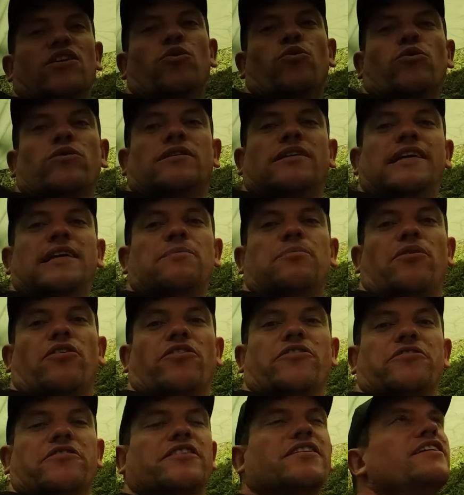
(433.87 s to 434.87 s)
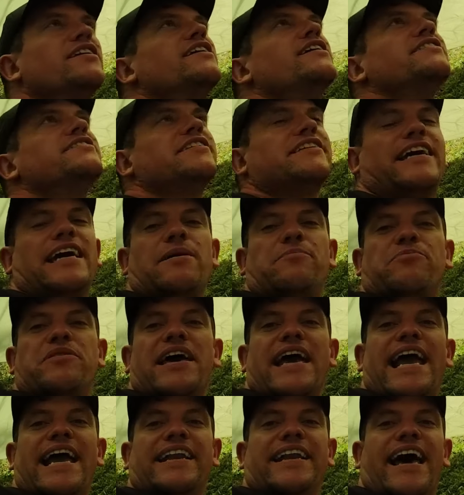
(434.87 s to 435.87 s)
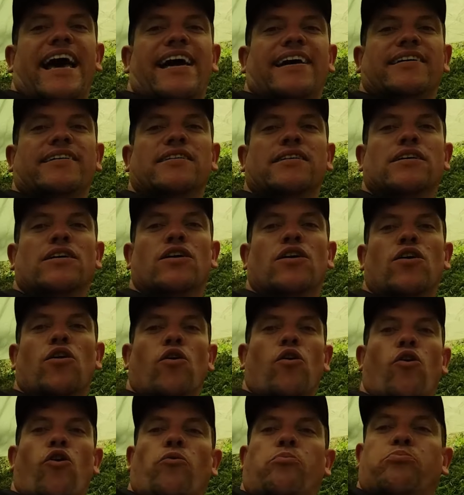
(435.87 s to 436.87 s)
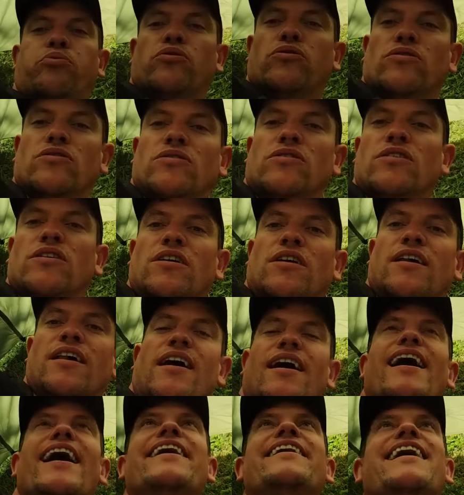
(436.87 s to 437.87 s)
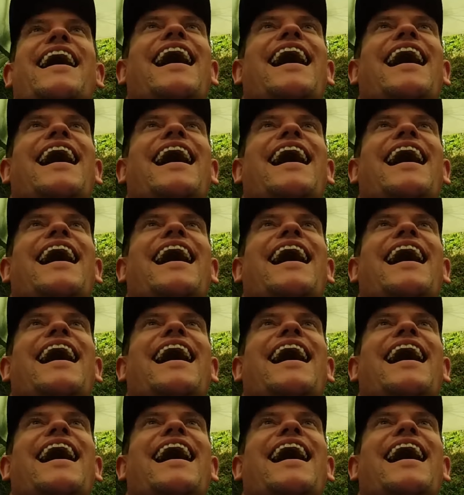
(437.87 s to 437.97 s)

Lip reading: will clip on to keep the inner up and